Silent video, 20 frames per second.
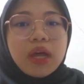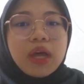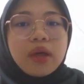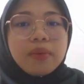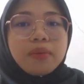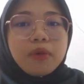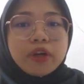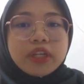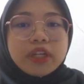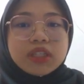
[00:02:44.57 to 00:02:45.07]

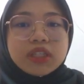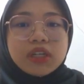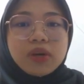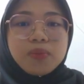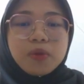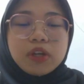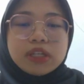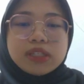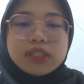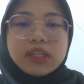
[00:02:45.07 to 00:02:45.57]
Monetary
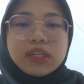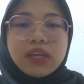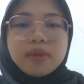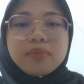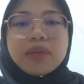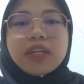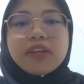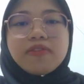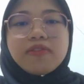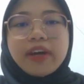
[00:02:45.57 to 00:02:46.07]
policy can be
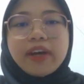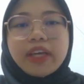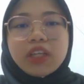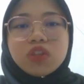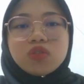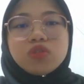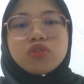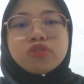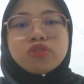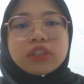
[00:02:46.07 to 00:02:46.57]
divided into
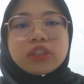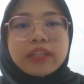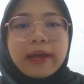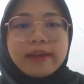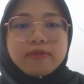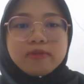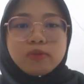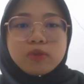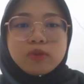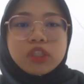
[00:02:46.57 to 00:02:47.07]
two types,
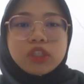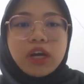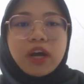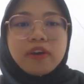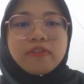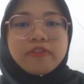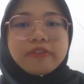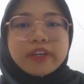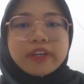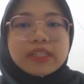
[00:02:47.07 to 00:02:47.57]
which are
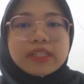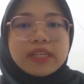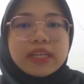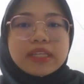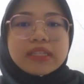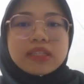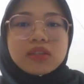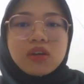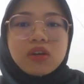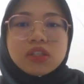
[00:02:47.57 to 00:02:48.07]
first
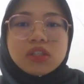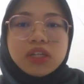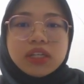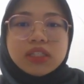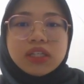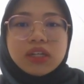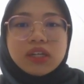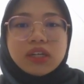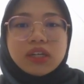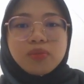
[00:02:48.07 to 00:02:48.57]
is
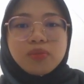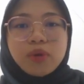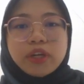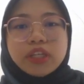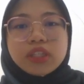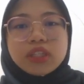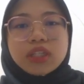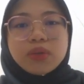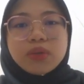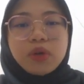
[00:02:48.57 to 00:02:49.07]
contractionary
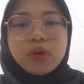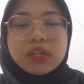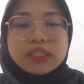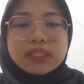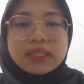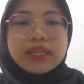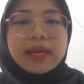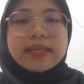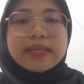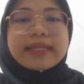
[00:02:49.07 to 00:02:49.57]
monetary
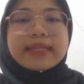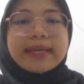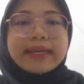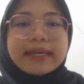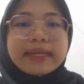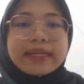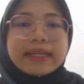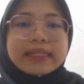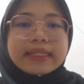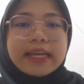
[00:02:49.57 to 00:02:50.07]
policy and
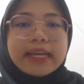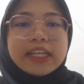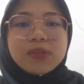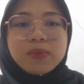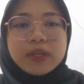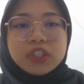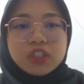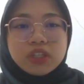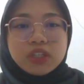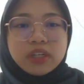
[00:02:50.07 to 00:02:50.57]
second is
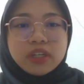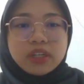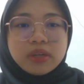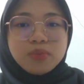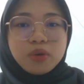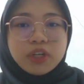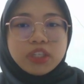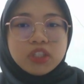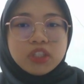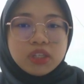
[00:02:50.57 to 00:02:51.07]
expansionary
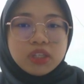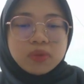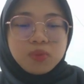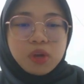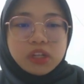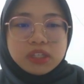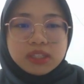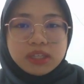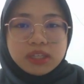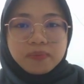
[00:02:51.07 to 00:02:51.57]
monetary
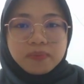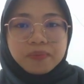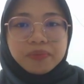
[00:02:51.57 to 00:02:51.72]
policy.